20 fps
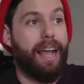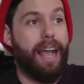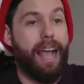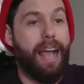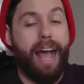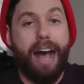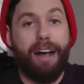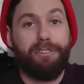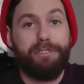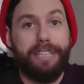
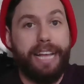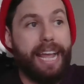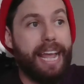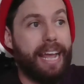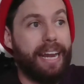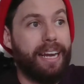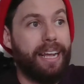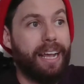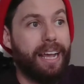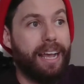I'll say
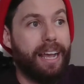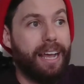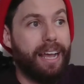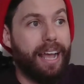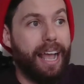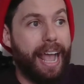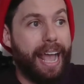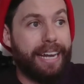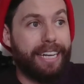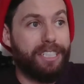it.
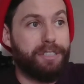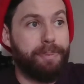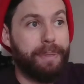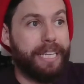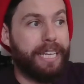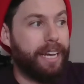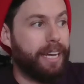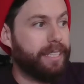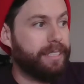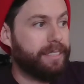And it's
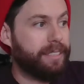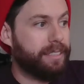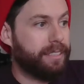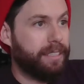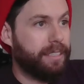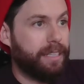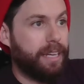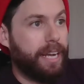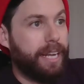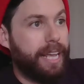because,
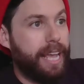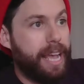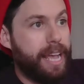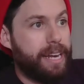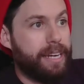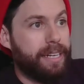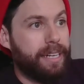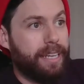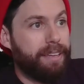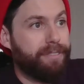
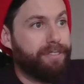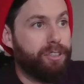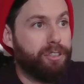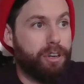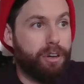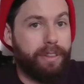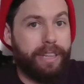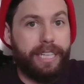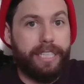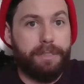again, if you
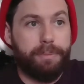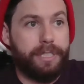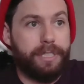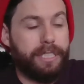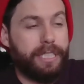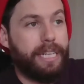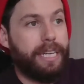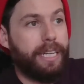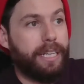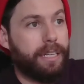don't think it's
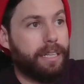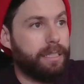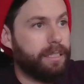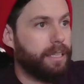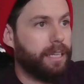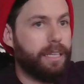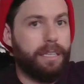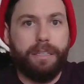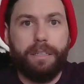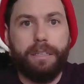misleading,
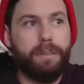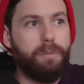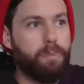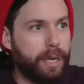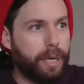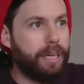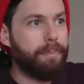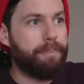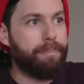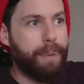we're
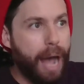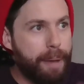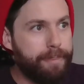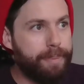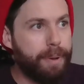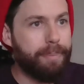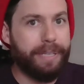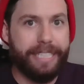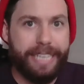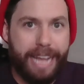going to pop
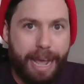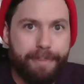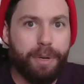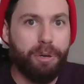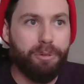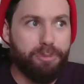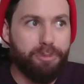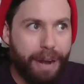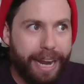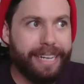up a
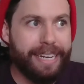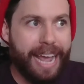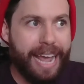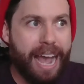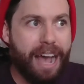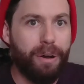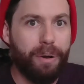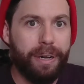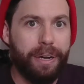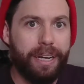demo right
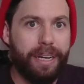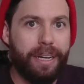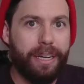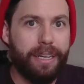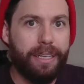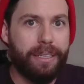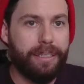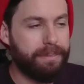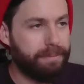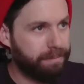now.
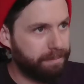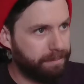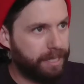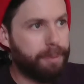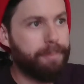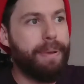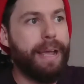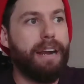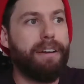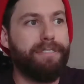
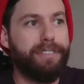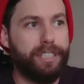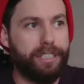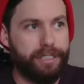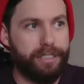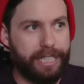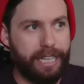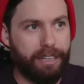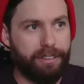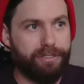Compare for
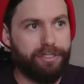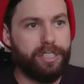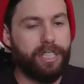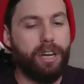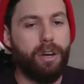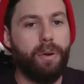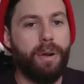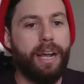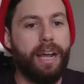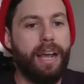yourself.
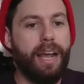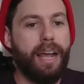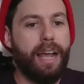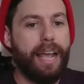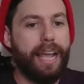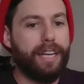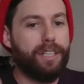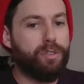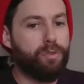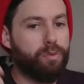So
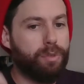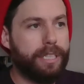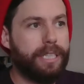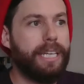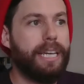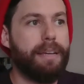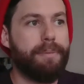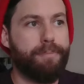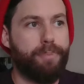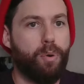it's
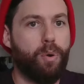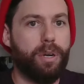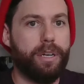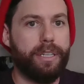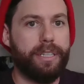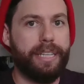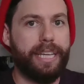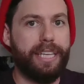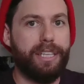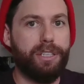really
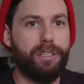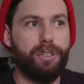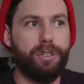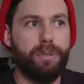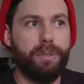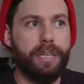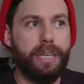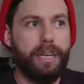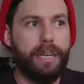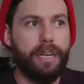important that
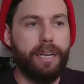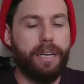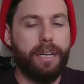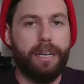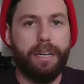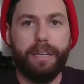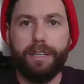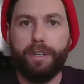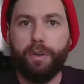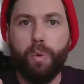you
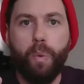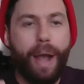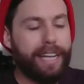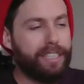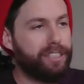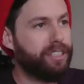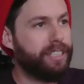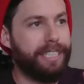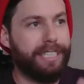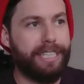
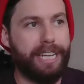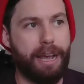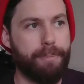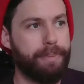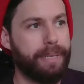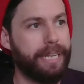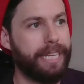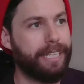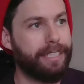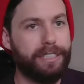question
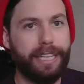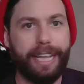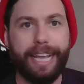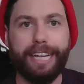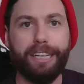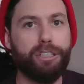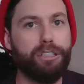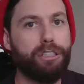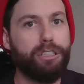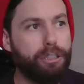companies,
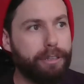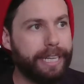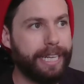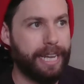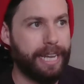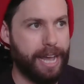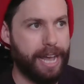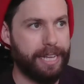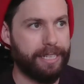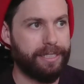including
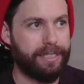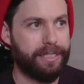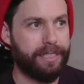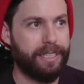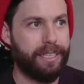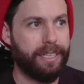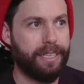us.